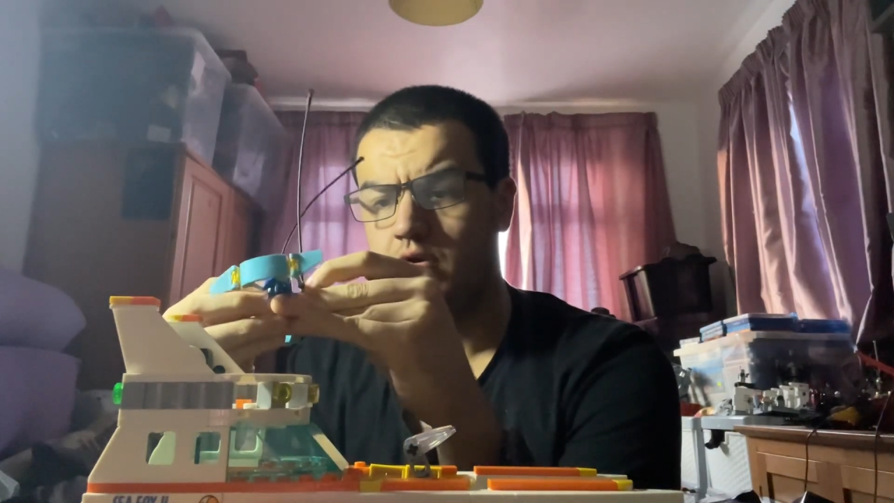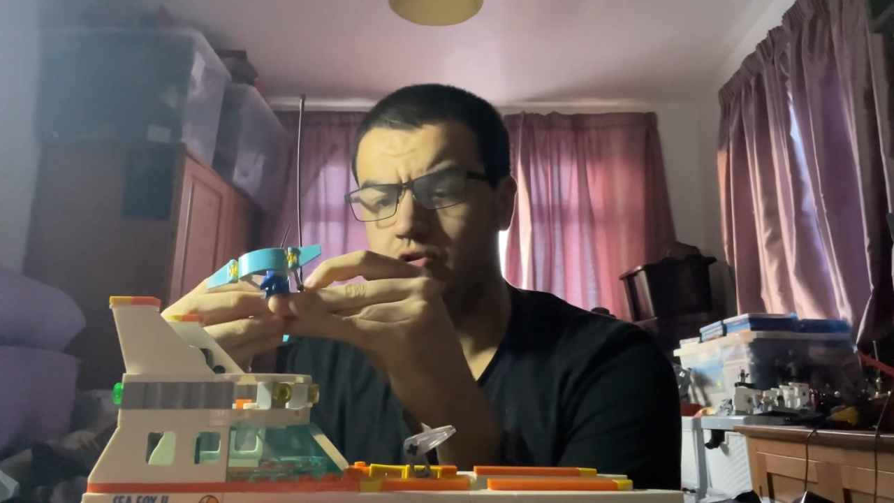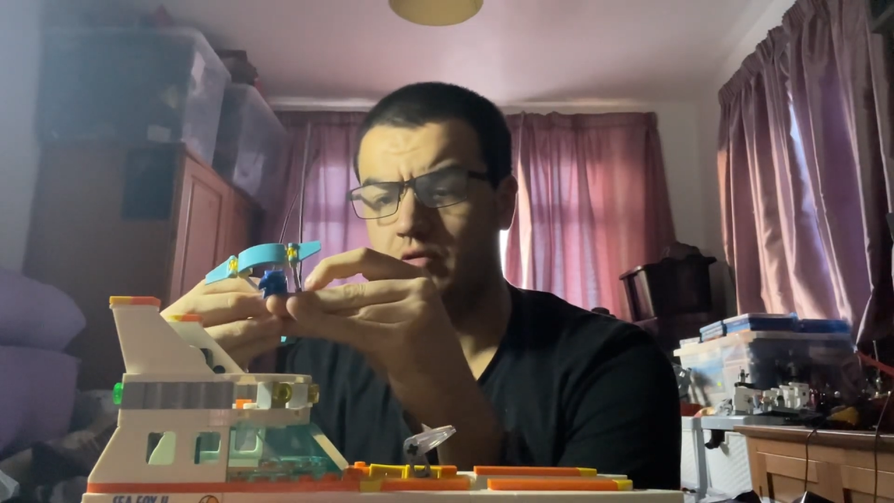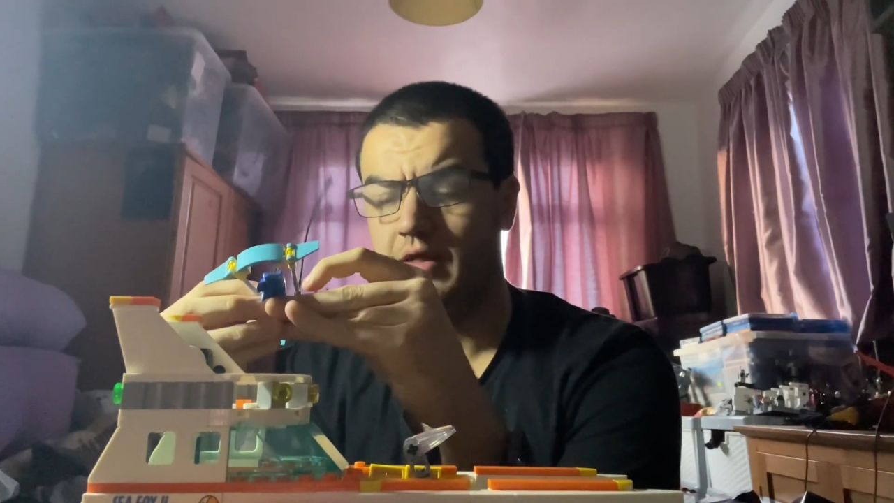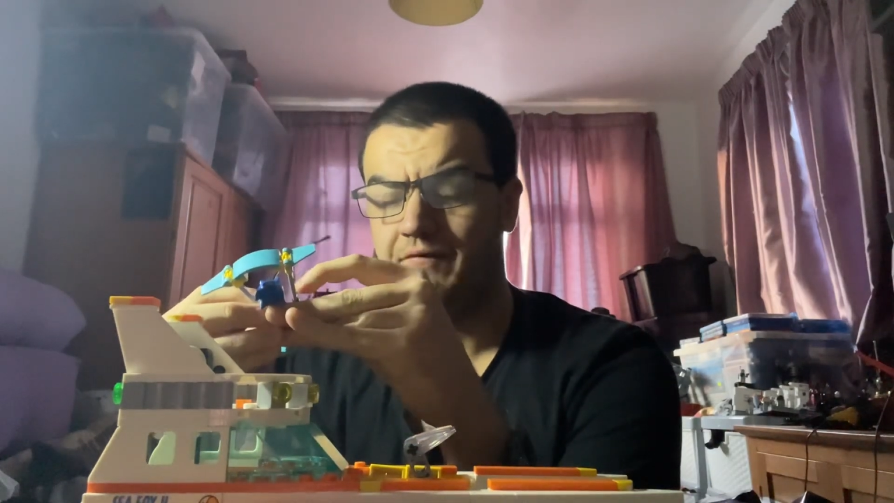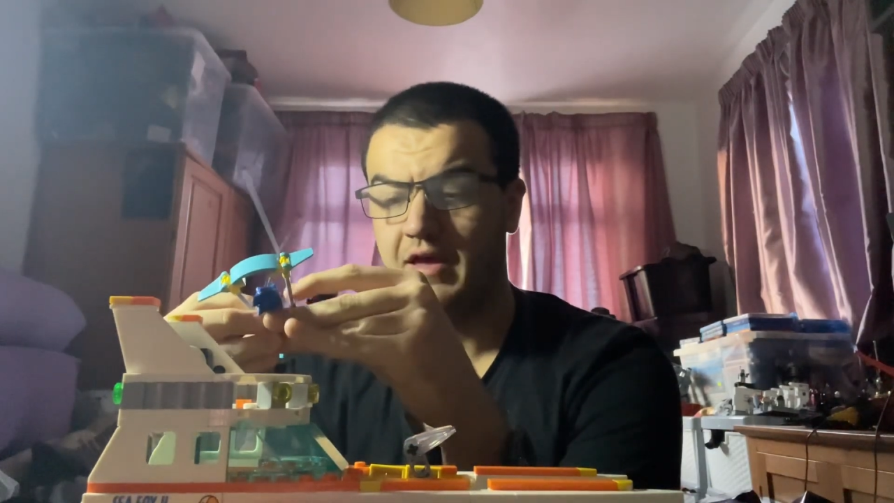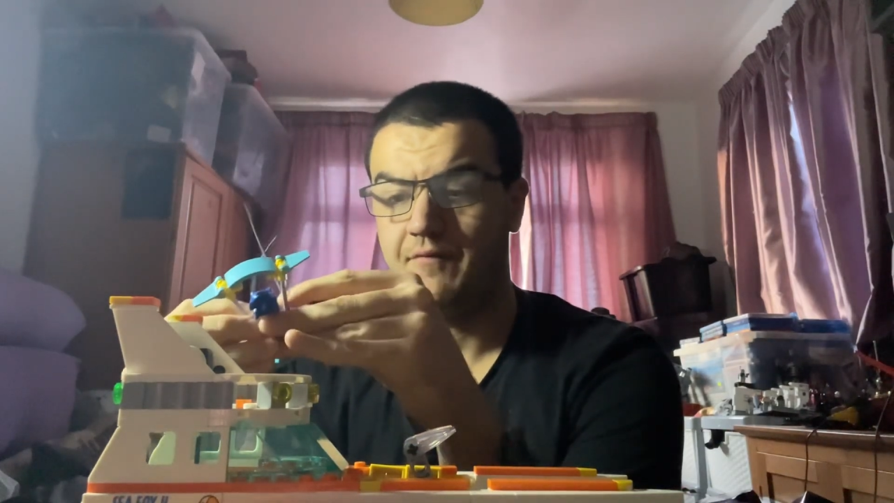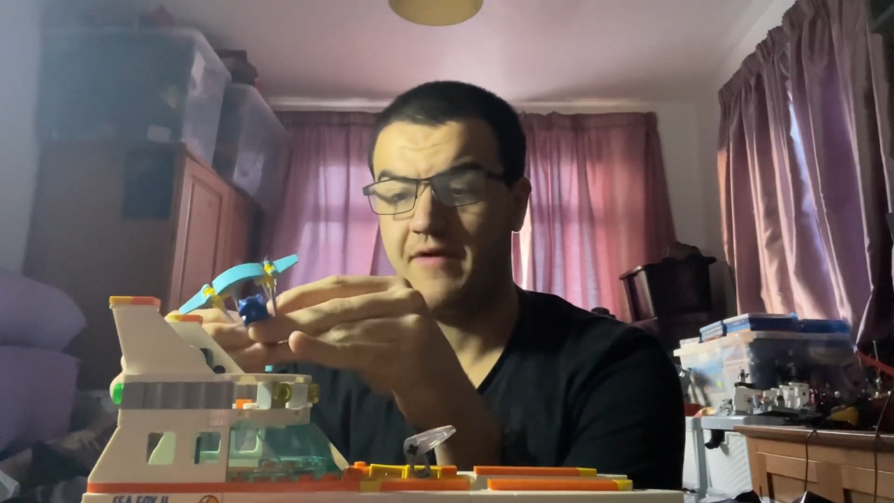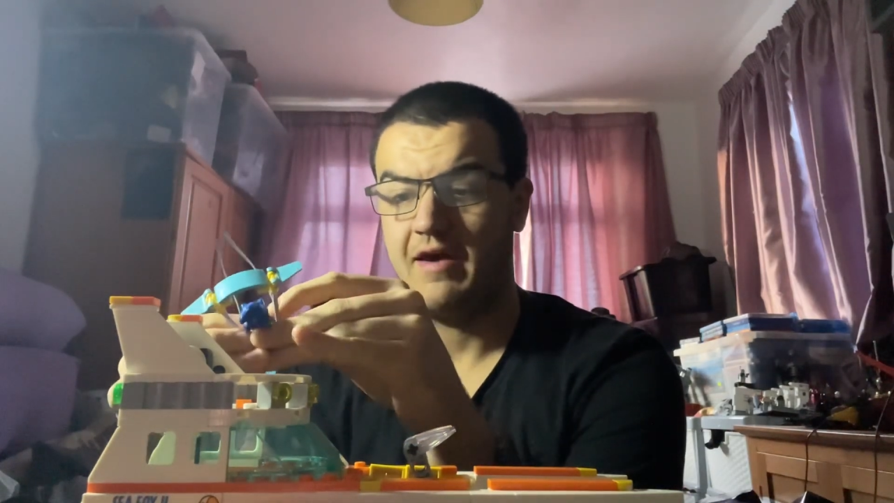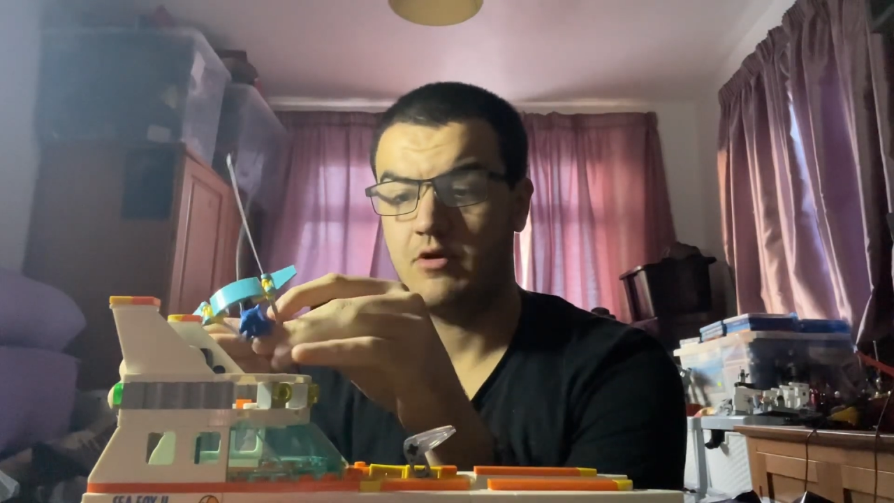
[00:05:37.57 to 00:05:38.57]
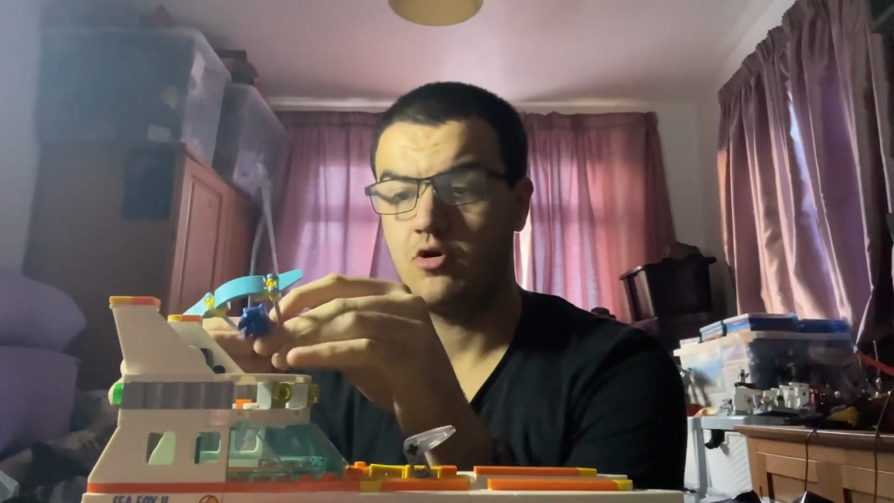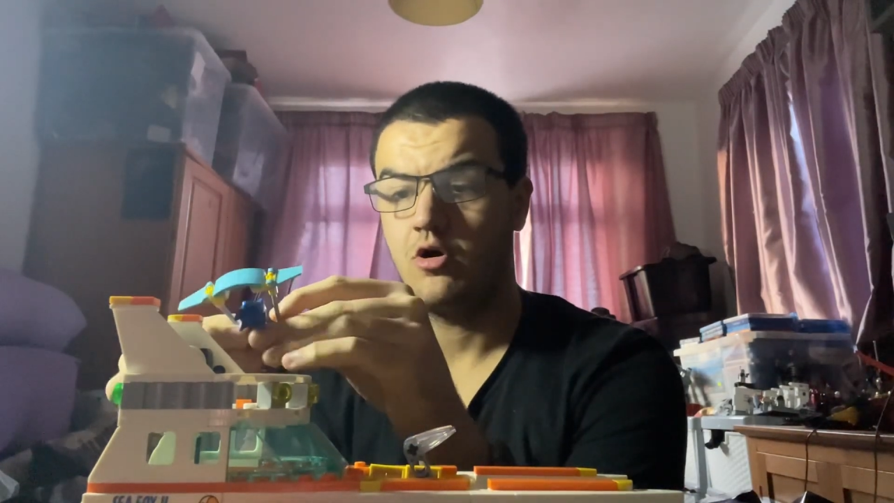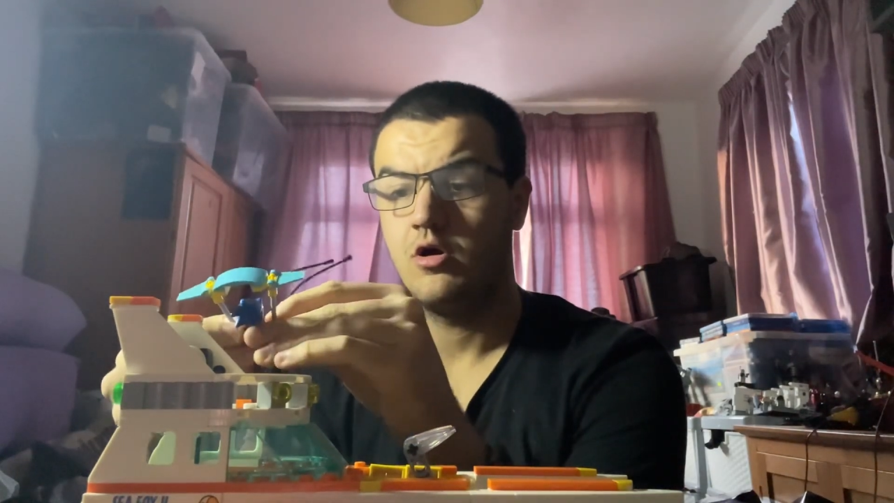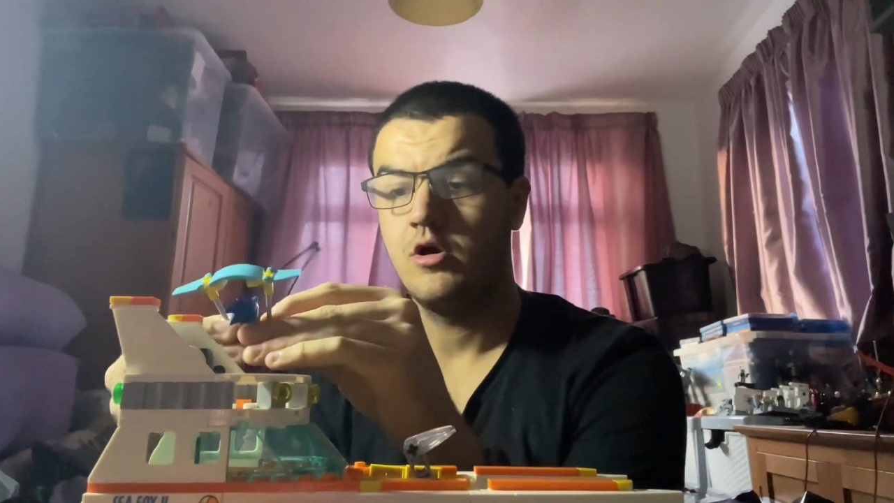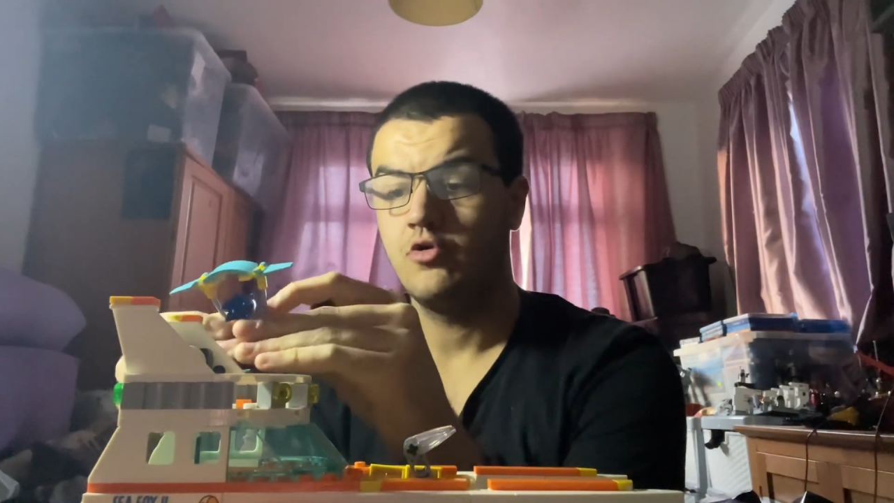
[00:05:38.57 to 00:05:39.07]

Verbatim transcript: just lift it there we go